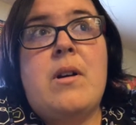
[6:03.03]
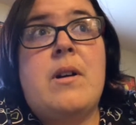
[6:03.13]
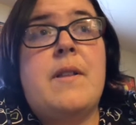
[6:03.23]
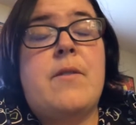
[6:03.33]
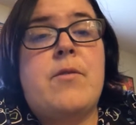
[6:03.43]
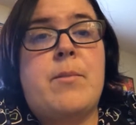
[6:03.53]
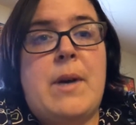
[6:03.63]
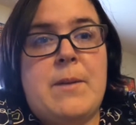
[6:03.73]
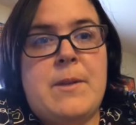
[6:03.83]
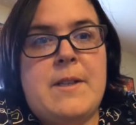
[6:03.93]
on the
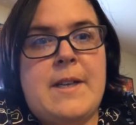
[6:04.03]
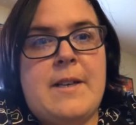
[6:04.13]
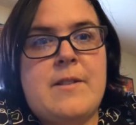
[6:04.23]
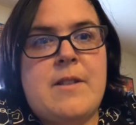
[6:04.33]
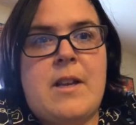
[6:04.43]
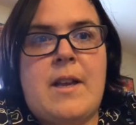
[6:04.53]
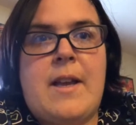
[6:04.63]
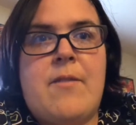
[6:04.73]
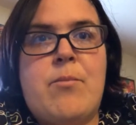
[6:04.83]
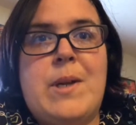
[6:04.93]
phlebotomy class, I
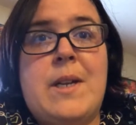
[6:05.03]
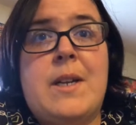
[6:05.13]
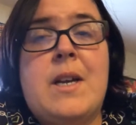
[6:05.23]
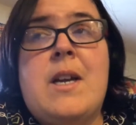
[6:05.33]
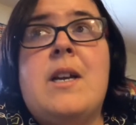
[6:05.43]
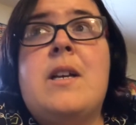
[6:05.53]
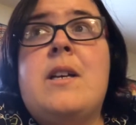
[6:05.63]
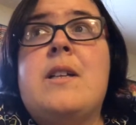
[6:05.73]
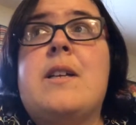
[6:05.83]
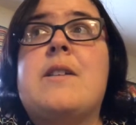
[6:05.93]
have been
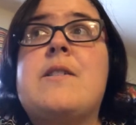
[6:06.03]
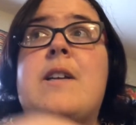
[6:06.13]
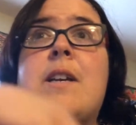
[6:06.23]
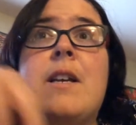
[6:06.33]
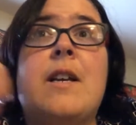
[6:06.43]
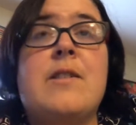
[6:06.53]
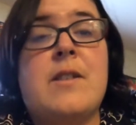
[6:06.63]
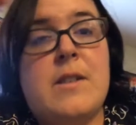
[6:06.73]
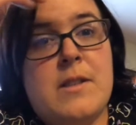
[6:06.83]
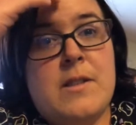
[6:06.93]
like second
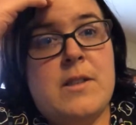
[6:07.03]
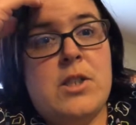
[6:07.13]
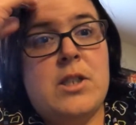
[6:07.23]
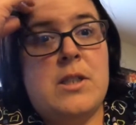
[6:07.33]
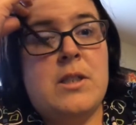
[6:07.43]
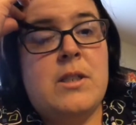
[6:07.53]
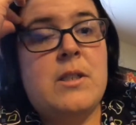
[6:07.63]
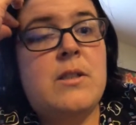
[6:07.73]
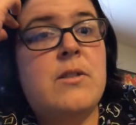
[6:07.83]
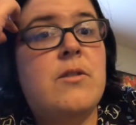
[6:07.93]
guessing the decision
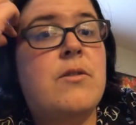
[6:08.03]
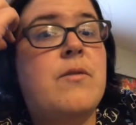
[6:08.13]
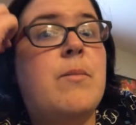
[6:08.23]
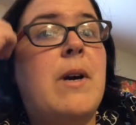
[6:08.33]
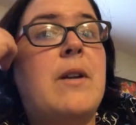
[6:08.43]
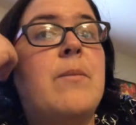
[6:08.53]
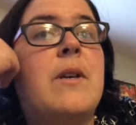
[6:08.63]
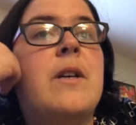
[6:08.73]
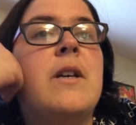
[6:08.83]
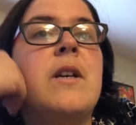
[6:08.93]
to do
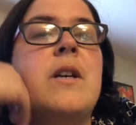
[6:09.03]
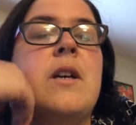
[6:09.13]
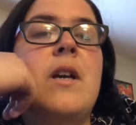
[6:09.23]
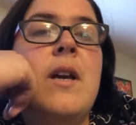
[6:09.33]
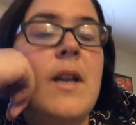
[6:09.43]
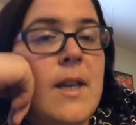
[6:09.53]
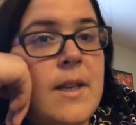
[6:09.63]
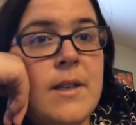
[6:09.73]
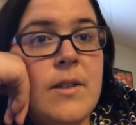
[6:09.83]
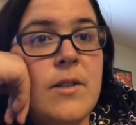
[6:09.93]
phlebotomy
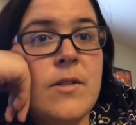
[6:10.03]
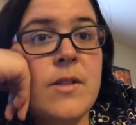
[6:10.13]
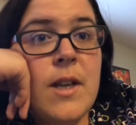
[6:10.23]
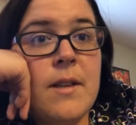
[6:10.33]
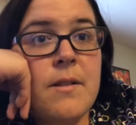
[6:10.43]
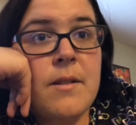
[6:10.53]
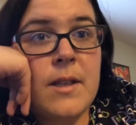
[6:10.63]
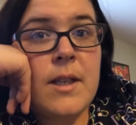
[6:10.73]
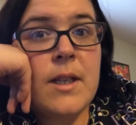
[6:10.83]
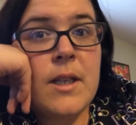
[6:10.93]
and I
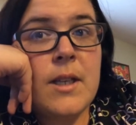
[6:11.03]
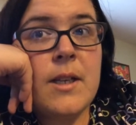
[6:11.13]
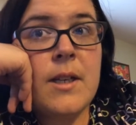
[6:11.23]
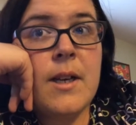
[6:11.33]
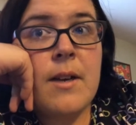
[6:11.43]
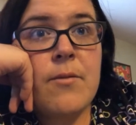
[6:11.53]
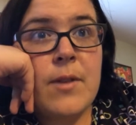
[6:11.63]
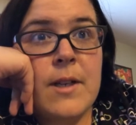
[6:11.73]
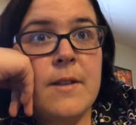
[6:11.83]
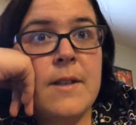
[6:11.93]
think I
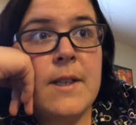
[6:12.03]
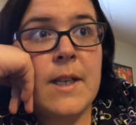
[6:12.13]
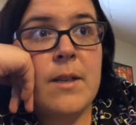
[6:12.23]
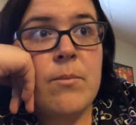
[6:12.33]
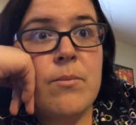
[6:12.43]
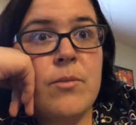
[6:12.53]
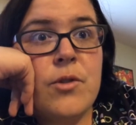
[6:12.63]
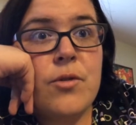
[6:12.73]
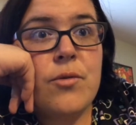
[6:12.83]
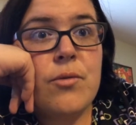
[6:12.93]
finally came
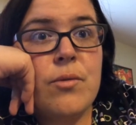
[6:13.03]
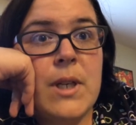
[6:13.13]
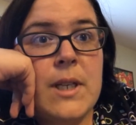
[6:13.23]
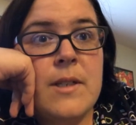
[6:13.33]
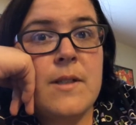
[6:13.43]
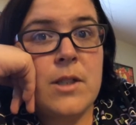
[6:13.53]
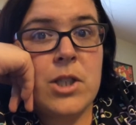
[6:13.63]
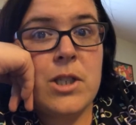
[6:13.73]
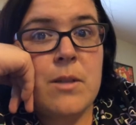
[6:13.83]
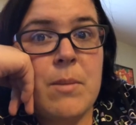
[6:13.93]
to a
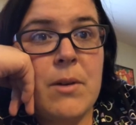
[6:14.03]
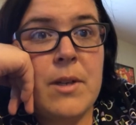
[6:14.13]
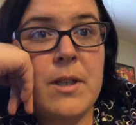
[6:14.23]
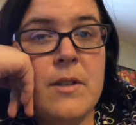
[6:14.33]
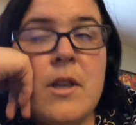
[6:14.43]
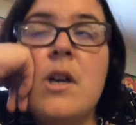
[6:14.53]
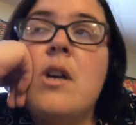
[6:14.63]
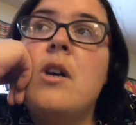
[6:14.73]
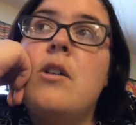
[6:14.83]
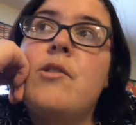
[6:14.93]
decision about it.
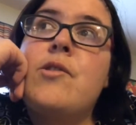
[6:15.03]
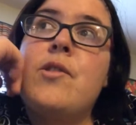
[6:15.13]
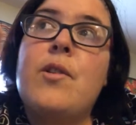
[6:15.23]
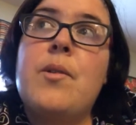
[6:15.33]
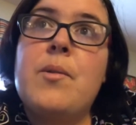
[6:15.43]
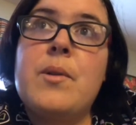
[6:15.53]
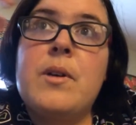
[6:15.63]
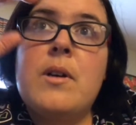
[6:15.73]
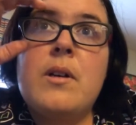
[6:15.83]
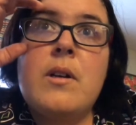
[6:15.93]
So
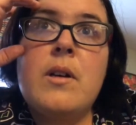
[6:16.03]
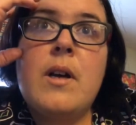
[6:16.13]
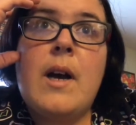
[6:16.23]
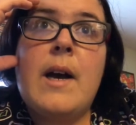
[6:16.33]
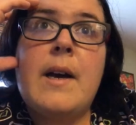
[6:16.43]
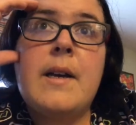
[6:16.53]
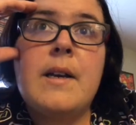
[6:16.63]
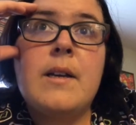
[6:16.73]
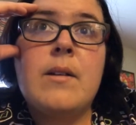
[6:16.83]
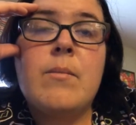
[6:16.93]
I
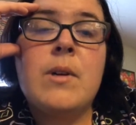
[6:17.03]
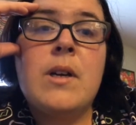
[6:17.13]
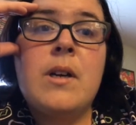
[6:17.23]
am